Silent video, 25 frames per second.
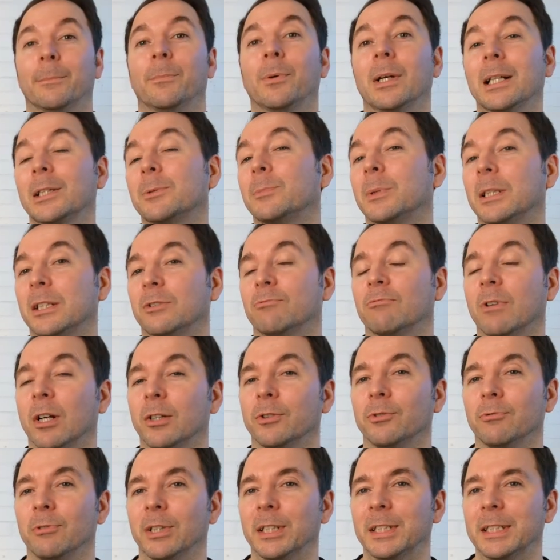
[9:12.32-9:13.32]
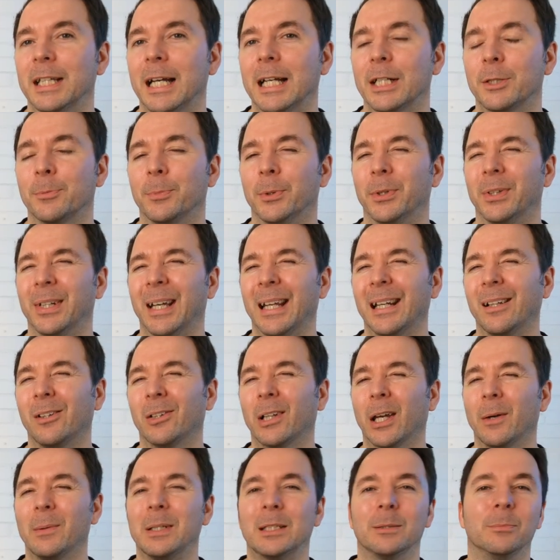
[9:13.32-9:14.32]
impressed with this rotary attachment, and I'll
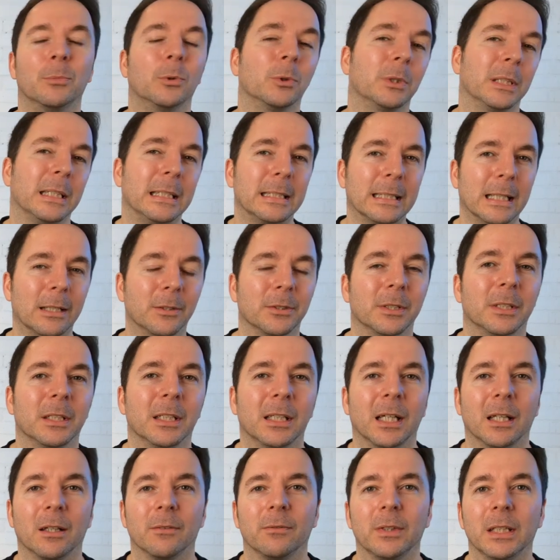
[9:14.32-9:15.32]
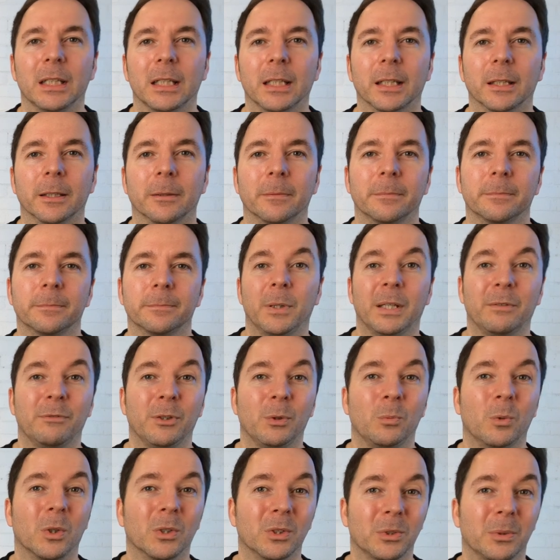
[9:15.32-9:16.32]
go into more details in another video. But if
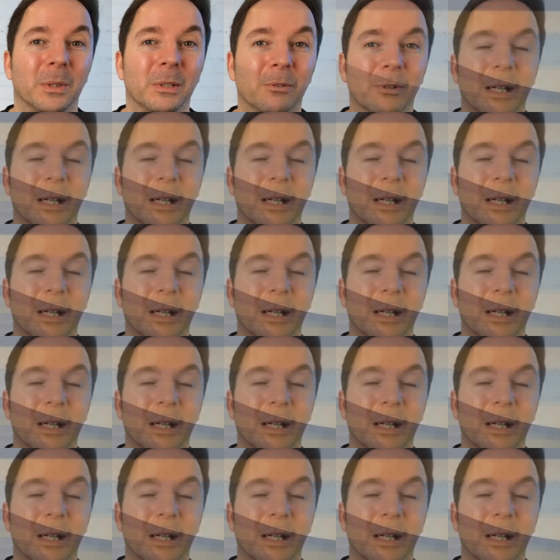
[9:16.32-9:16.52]
you want to